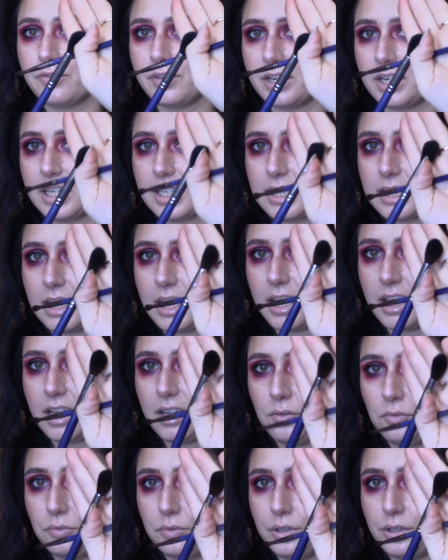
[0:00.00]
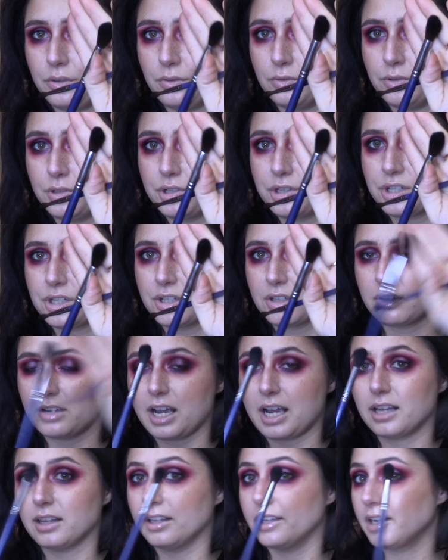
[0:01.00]
and it's a huge
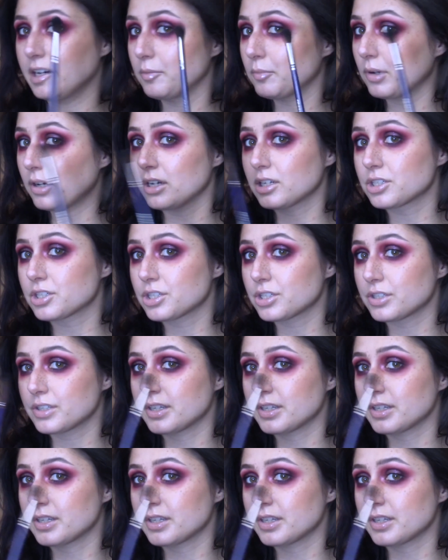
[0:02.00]
highlighting brush,